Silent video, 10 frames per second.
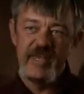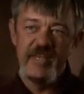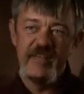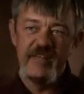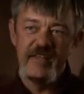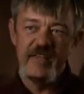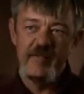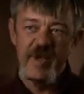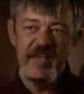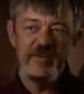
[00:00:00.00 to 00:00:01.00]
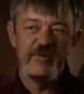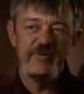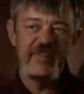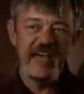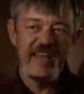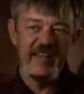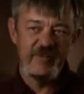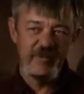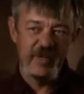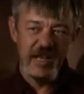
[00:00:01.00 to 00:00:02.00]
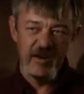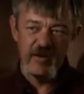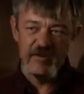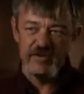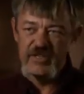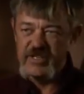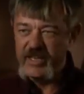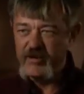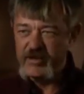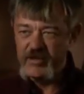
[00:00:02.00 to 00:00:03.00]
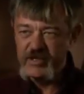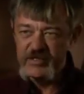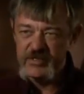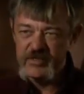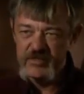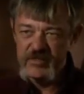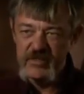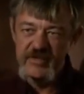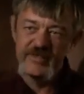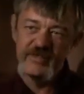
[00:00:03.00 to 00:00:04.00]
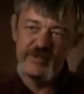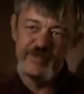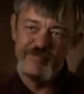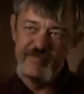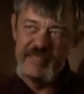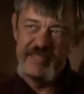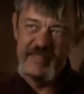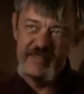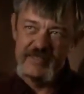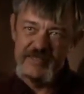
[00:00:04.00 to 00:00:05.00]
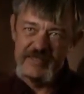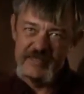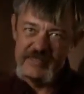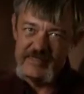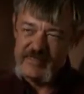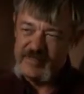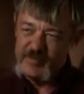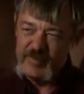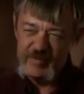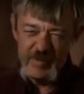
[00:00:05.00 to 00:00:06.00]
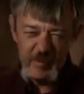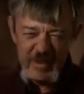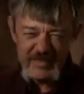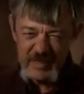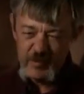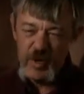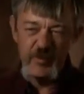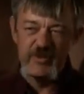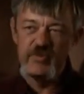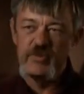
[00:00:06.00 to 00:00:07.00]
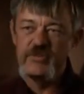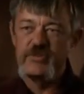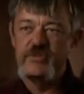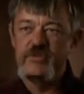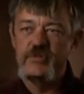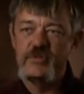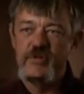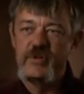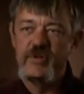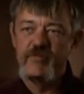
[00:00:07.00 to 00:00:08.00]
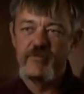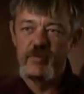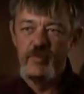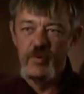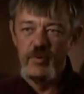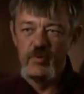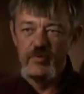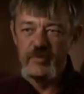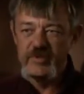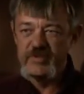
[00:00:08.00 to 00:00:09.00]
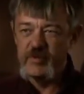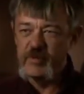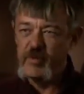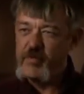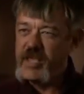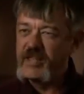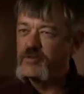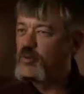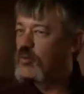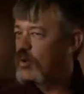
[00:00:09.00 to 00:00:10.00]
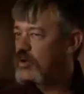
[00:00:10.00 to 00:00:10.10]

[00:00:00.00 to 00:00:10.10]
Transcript: making the manual data entry errors and calculations. So the, the basic premise was to remove some of the manual